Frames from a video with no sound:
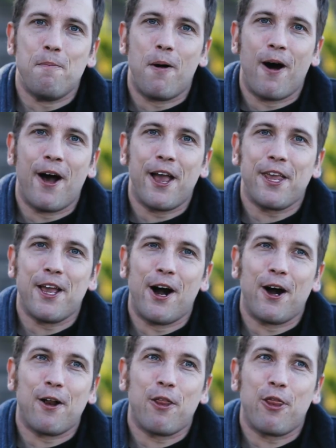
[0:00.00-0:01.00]
my
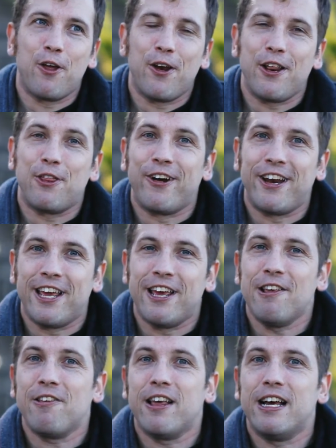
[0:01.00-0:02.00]
young 33
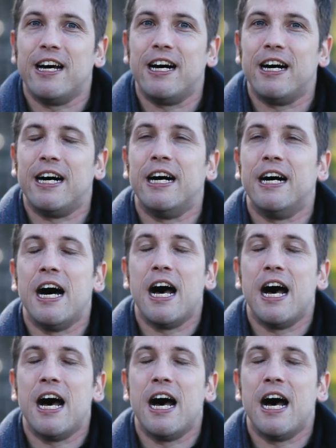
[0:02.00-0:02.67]
years. Uh,